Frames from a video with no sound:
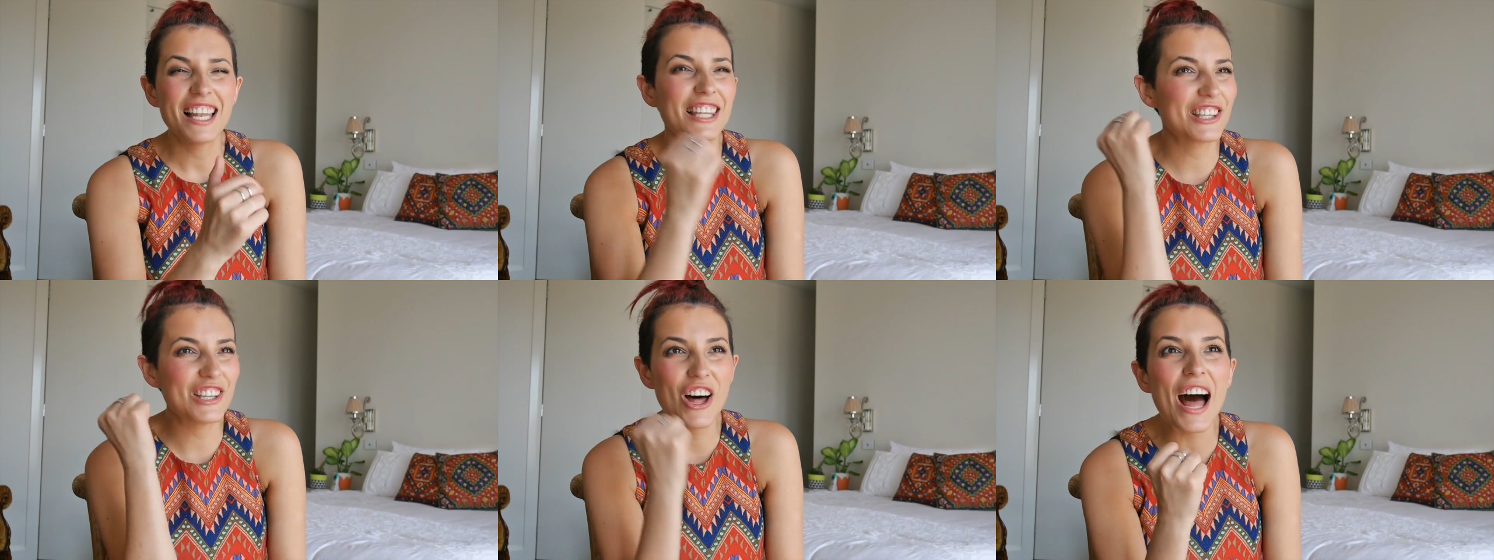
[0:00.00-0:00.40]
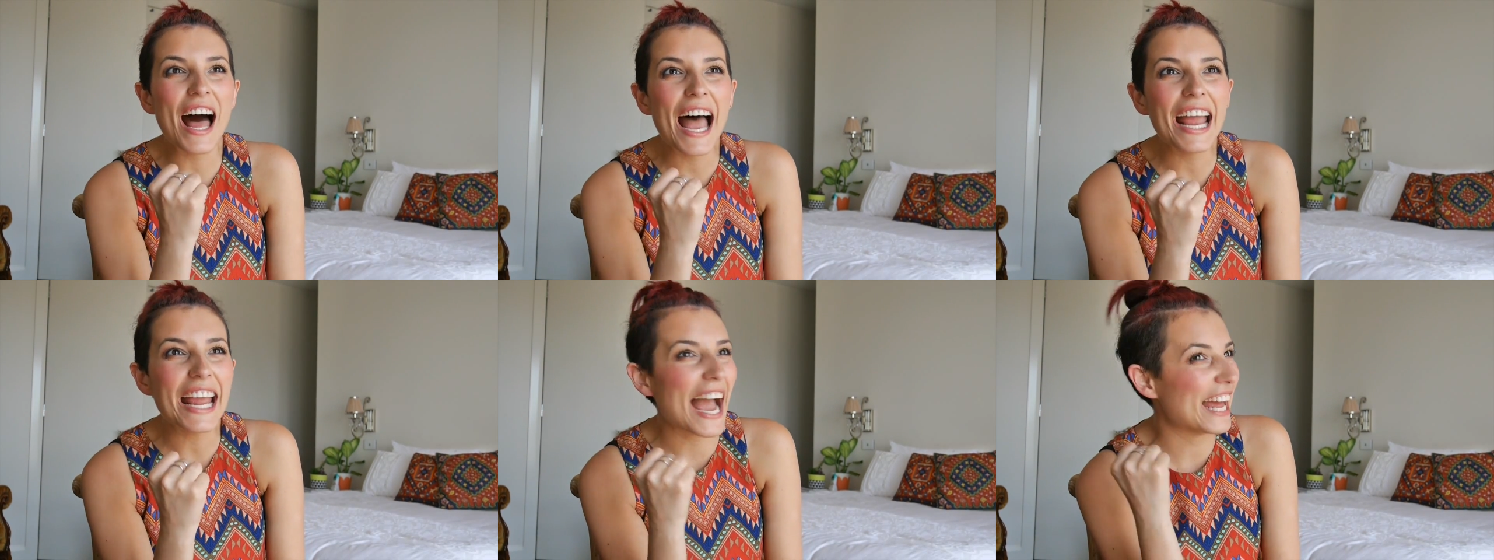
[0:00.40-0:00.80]
would
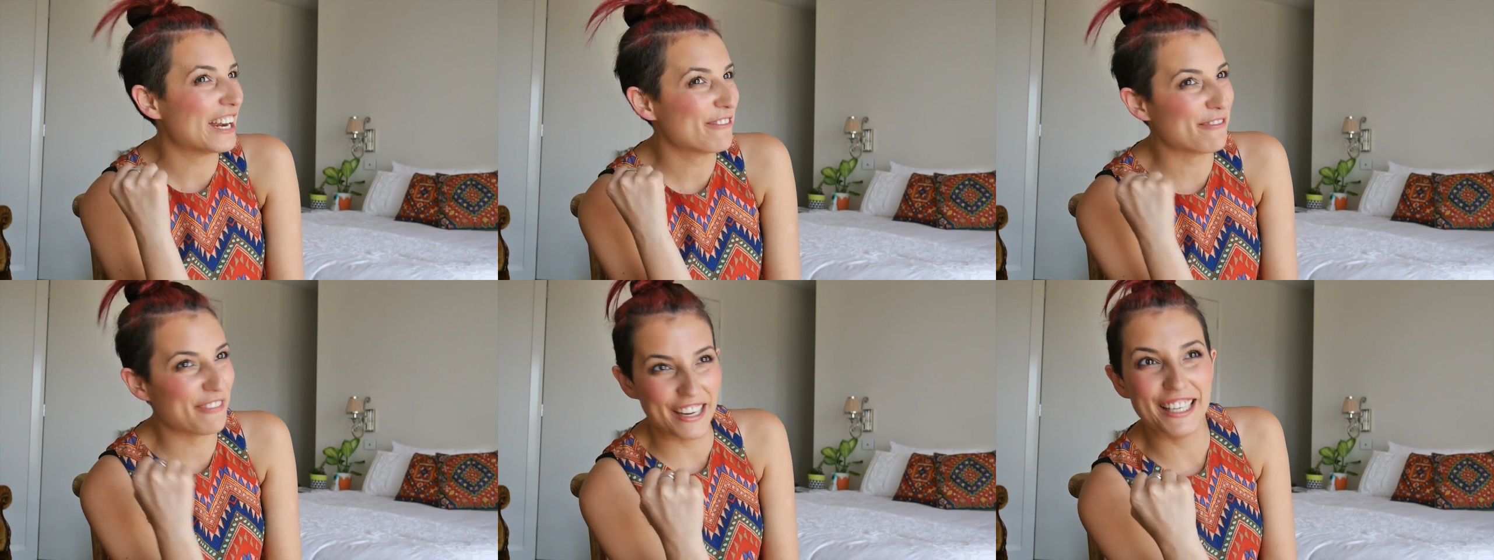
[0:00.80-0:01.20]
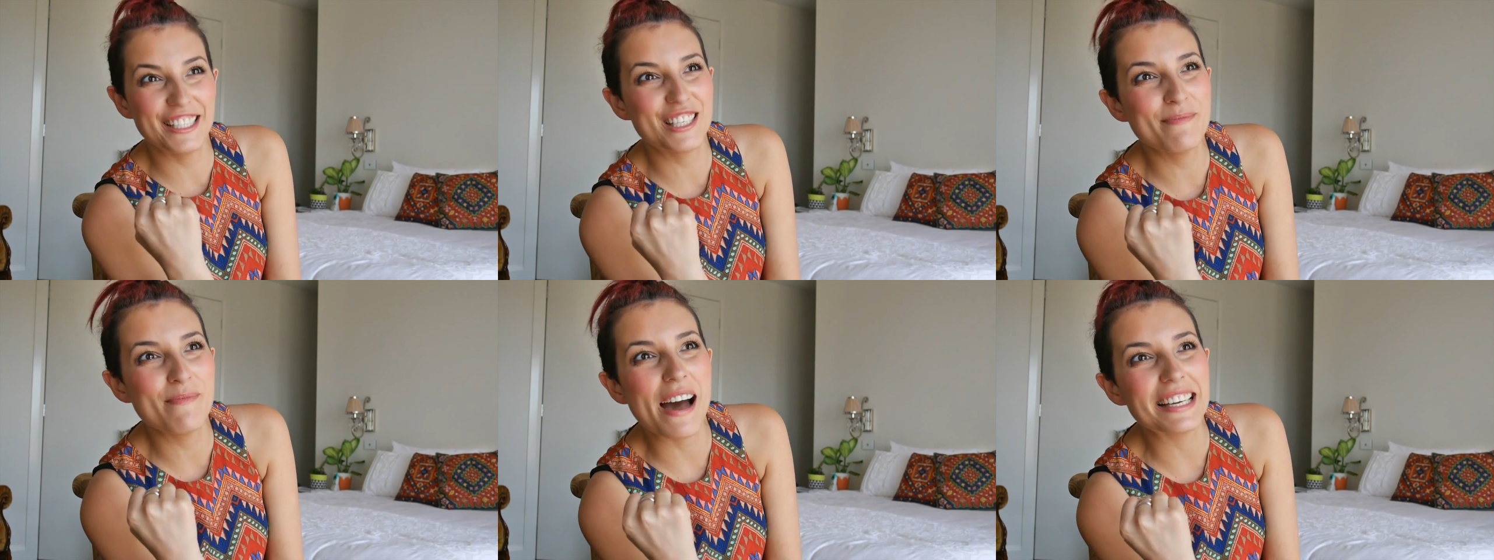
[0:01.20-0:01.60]
lie and
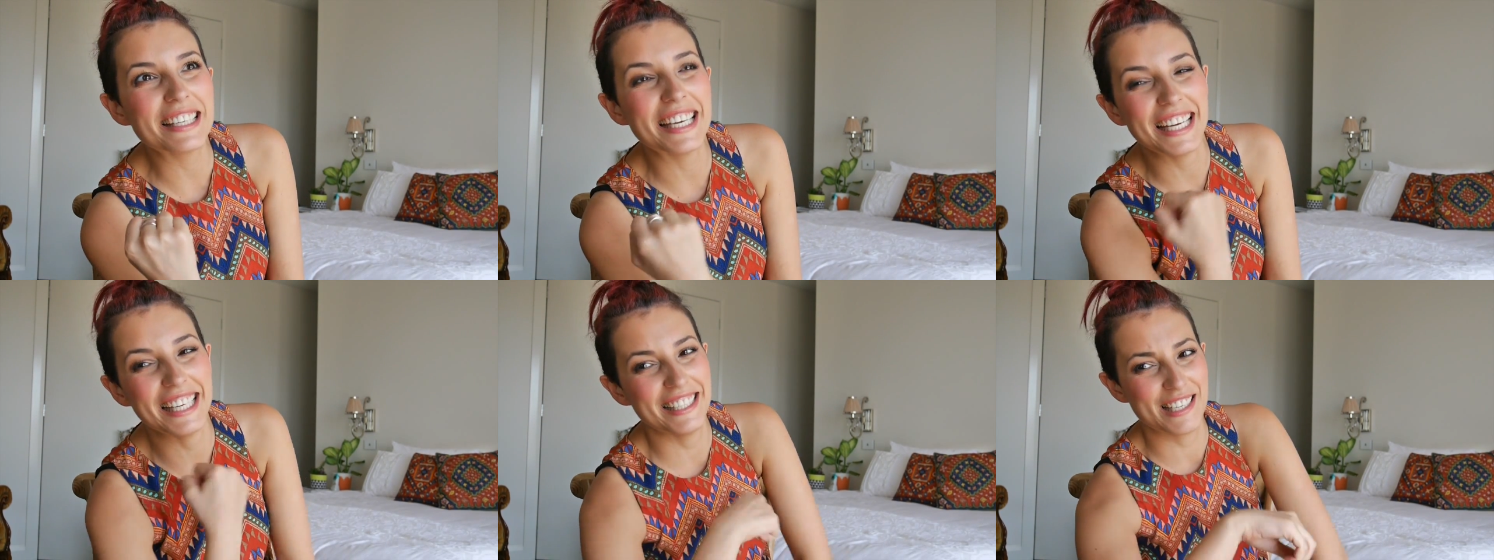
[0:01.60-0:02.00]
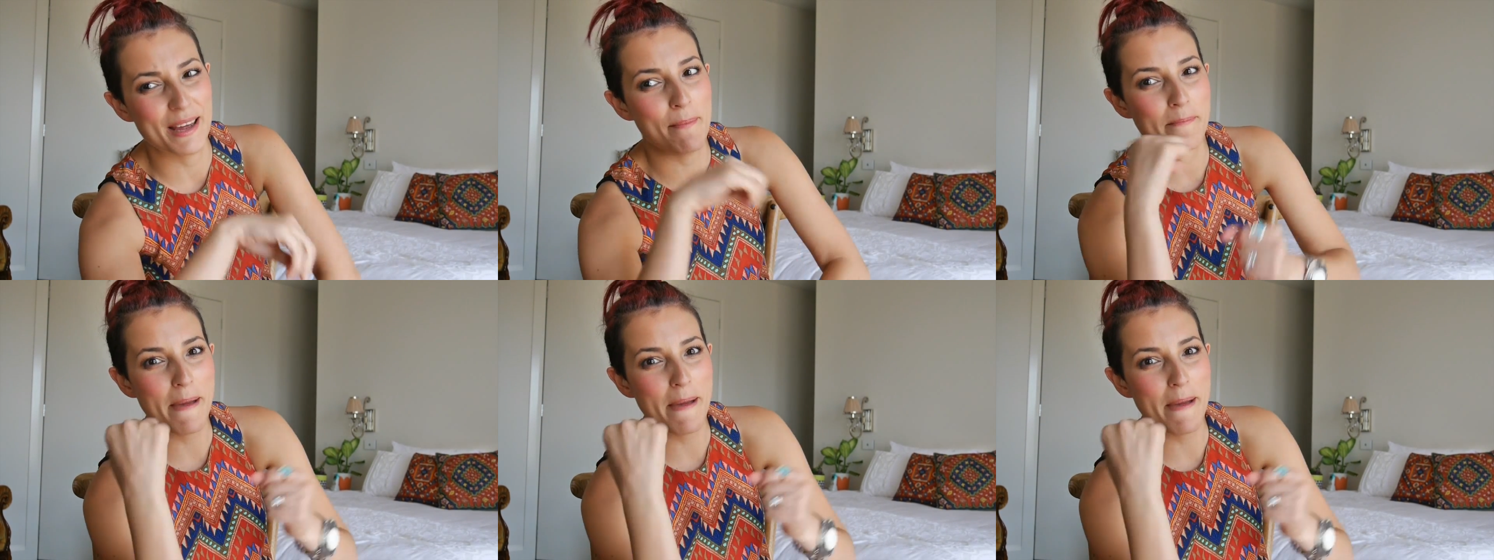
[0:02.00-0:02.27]
feed to my kid to